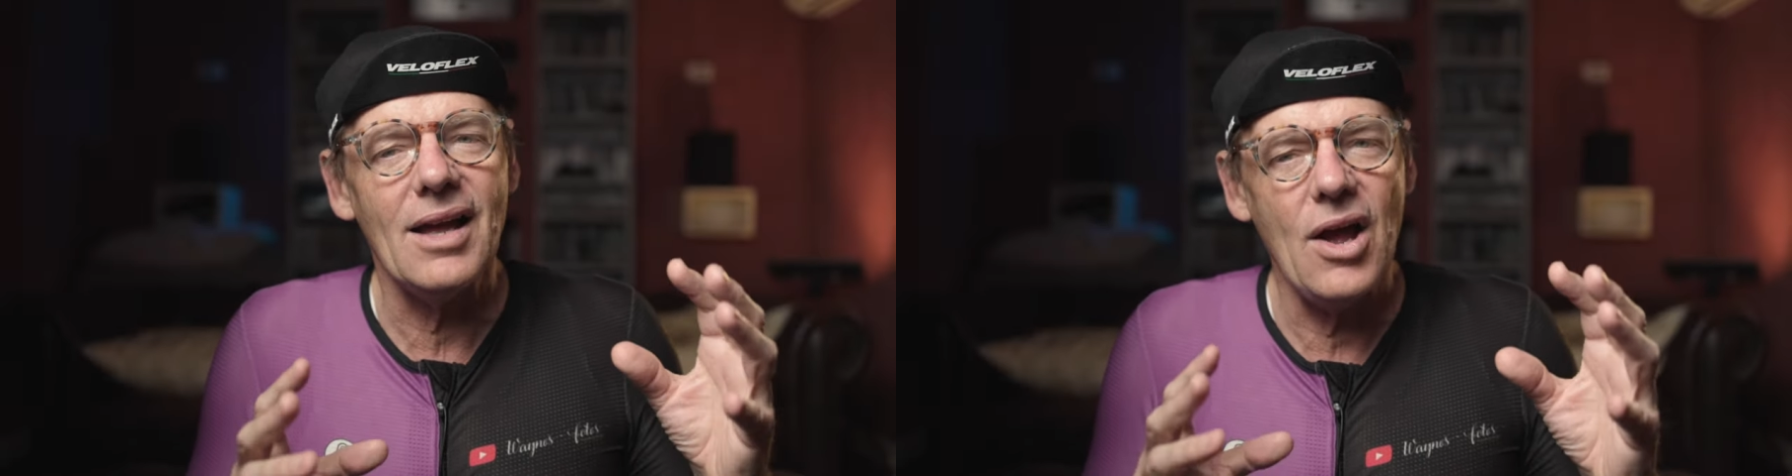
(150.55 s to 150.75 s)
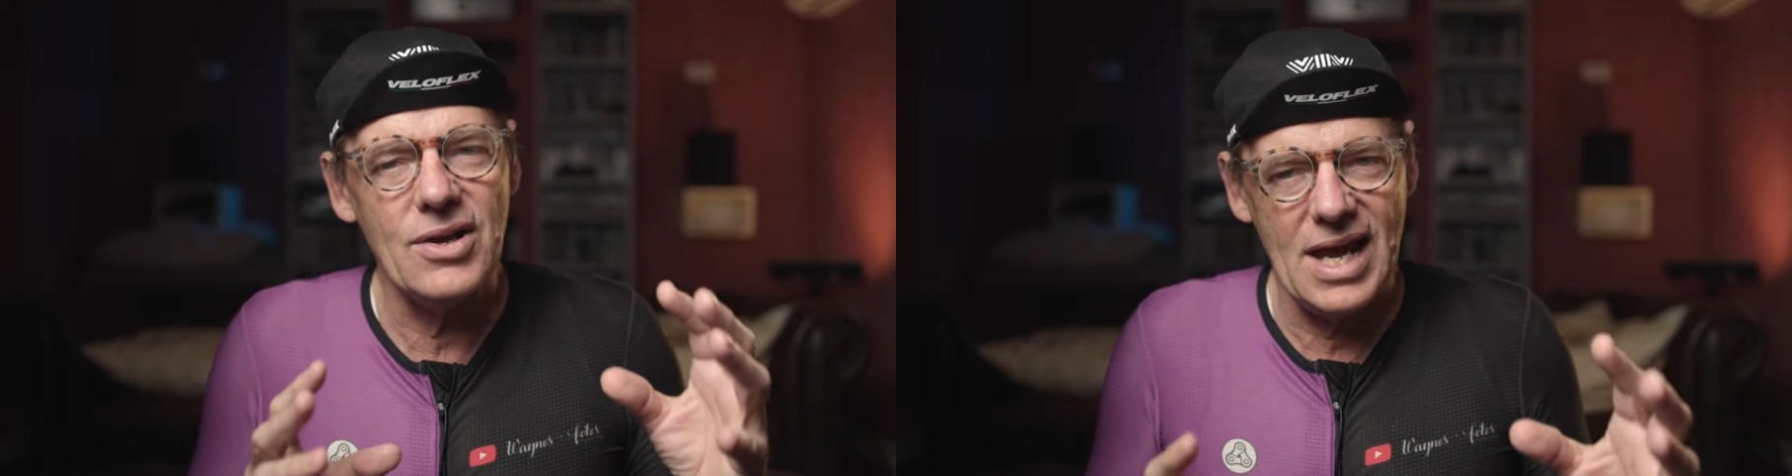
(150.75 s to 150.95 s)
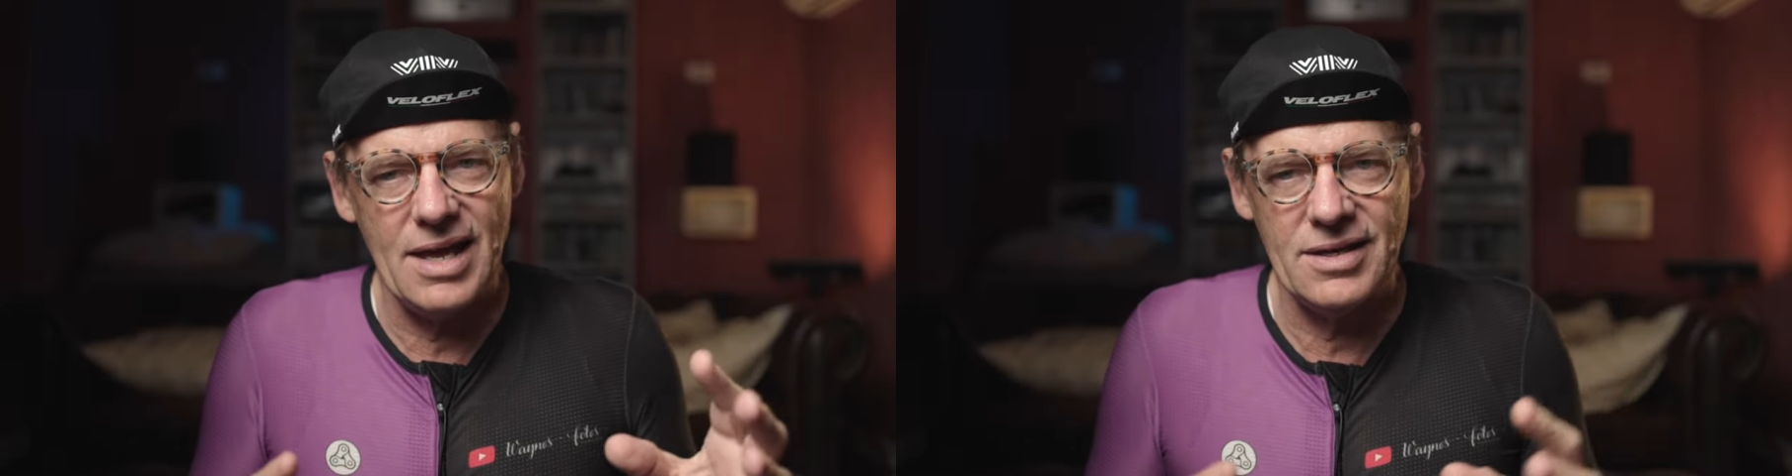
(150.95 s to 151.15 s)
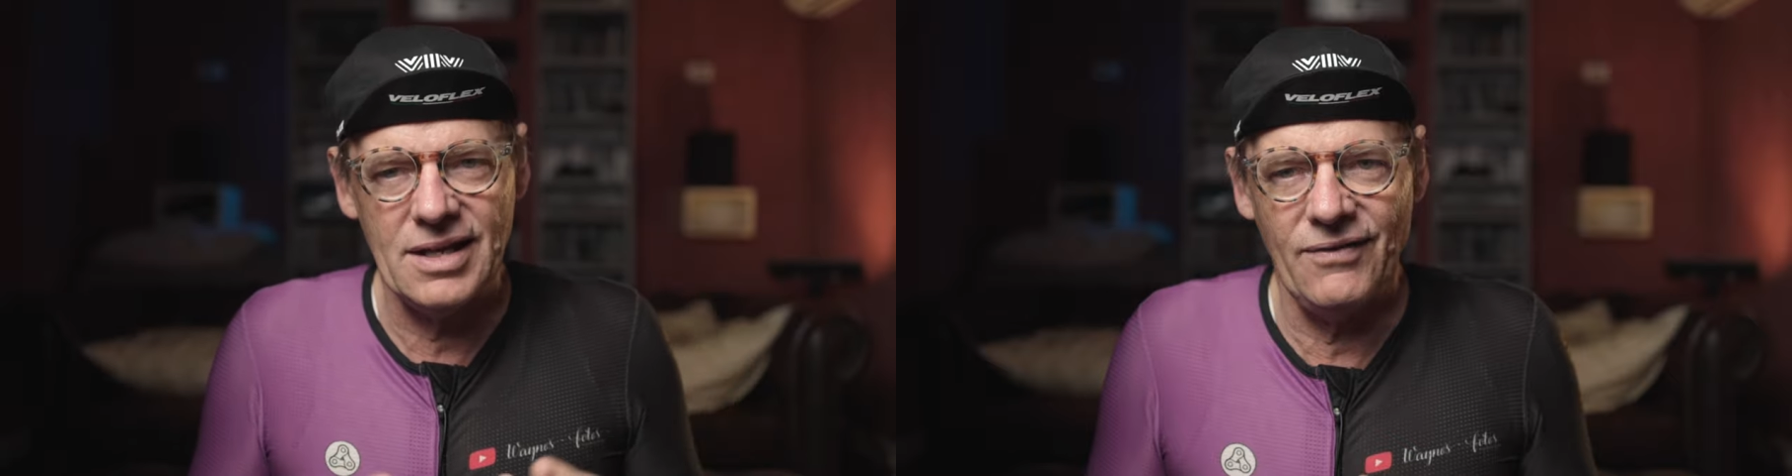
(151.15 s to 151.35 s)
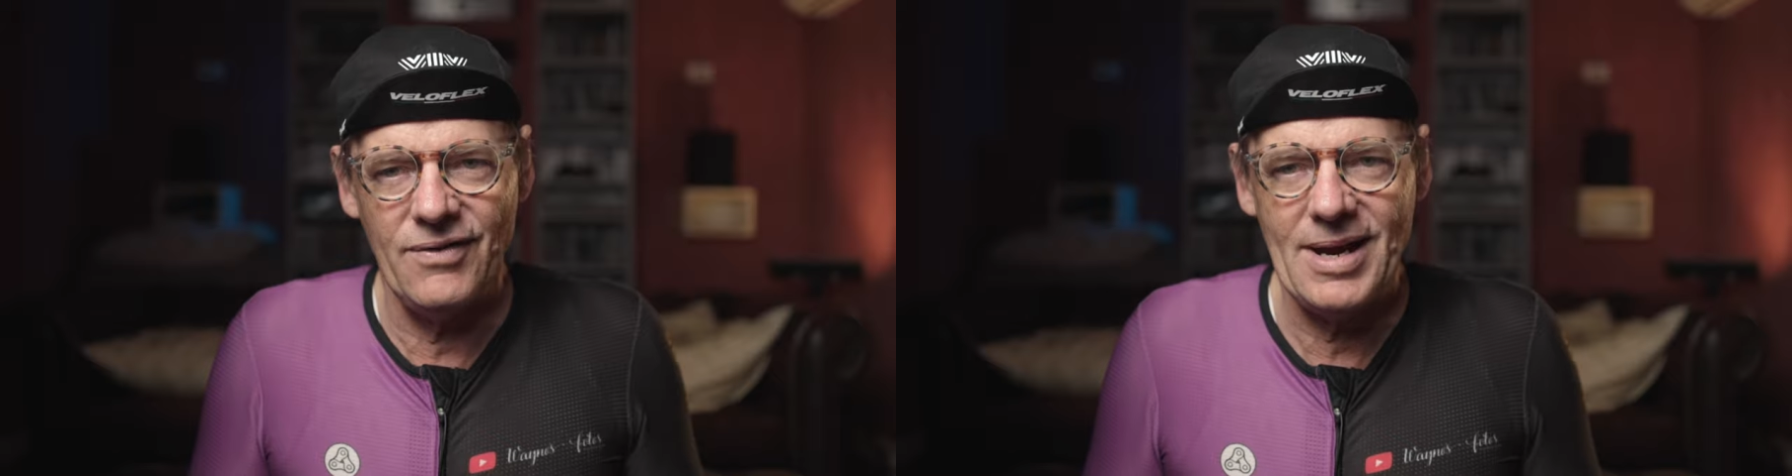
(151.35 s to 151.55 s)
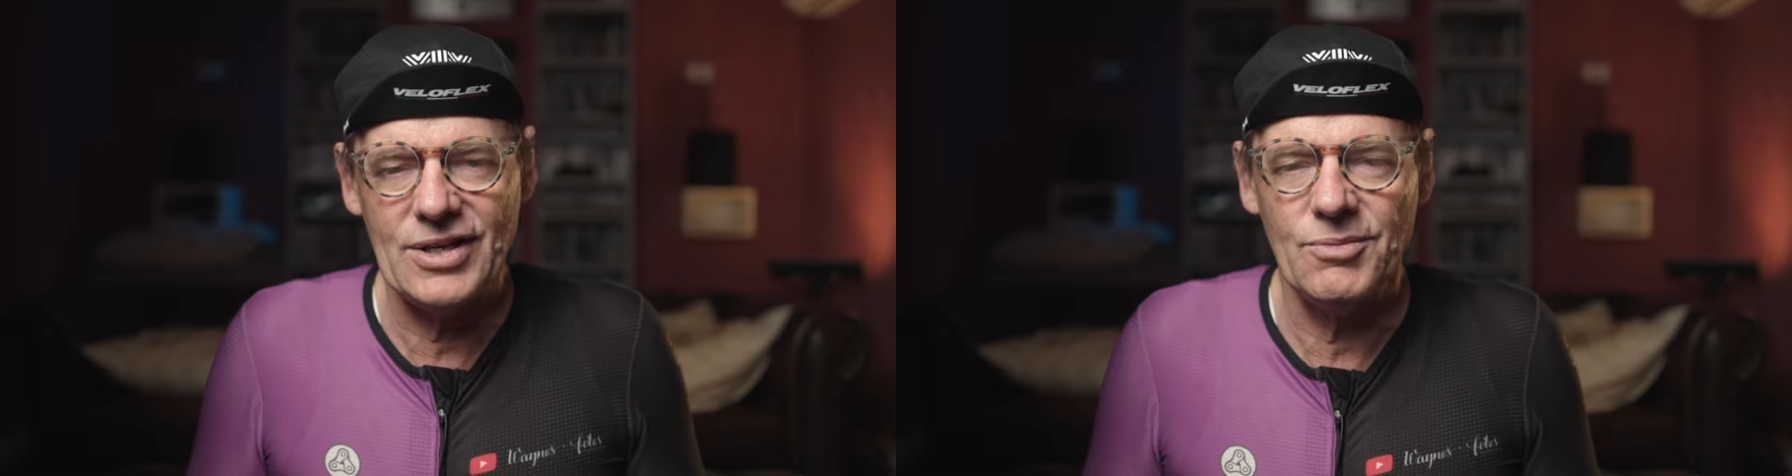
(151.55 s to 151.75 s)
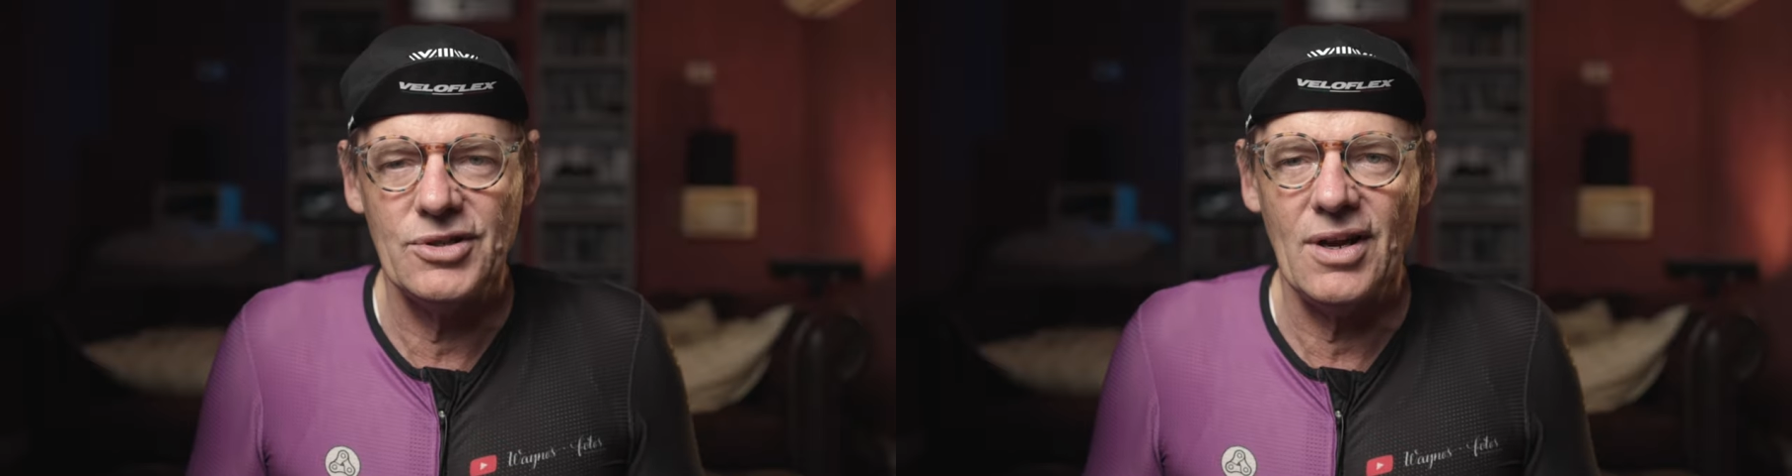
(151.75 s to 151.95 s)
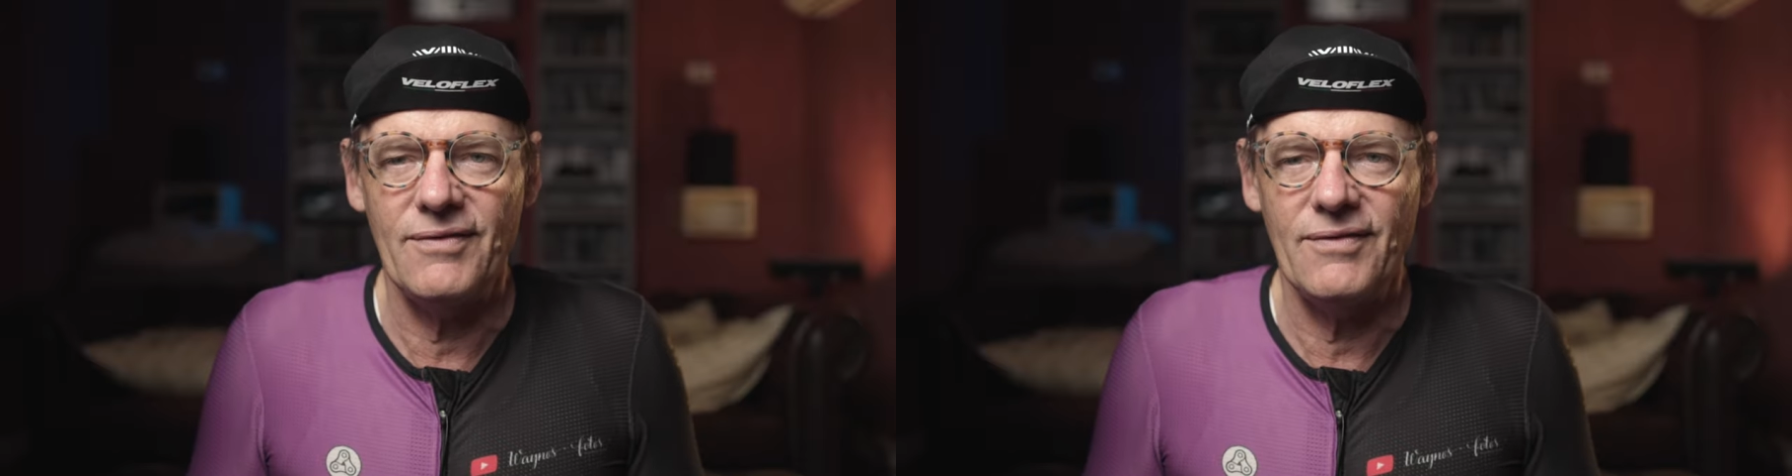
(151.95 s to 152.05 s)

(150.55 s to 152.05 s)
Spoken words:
okay, this information was